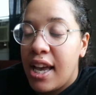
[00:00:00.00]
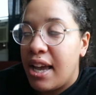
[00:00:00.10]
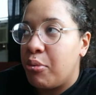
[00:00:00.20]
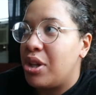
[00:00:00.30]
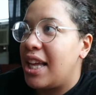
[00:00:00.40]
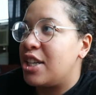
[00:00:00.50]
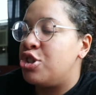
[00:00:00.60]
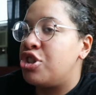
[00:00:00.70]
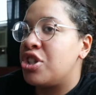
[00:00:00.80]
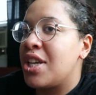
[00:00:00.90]
And we like
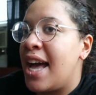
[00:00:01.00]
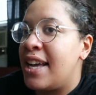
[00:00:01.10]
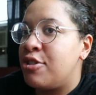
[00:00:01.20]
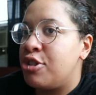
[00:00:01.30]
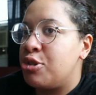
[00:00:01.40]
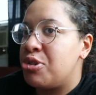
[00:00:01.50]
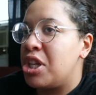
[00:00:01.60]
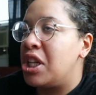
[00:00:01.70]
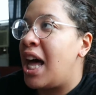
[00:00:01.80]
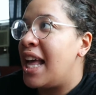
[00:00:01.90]
just got introduced
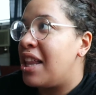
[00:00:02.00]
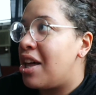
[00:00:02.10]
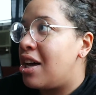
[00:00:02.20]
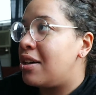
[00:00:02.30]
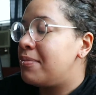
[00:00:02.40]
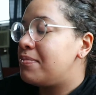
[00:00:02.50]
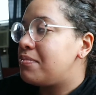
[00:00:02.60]
to Lila